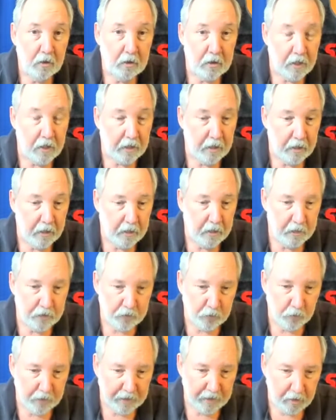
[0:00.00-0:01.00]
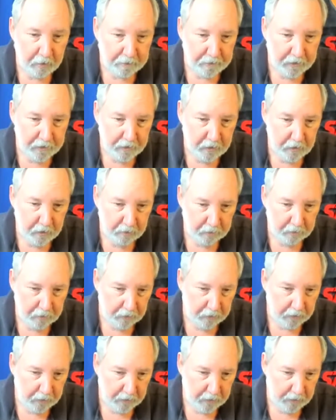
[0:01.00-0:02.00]
Yes, wake up, dear.
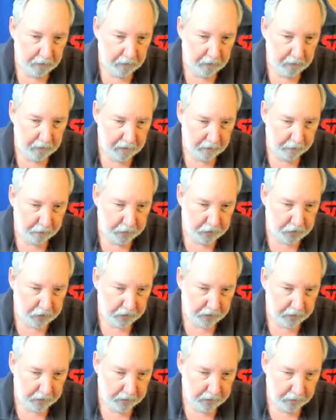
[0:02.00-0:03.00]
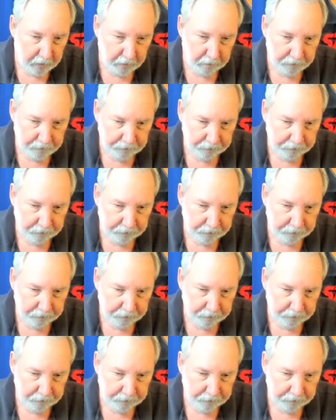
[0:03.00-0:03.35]
Okay, now we share.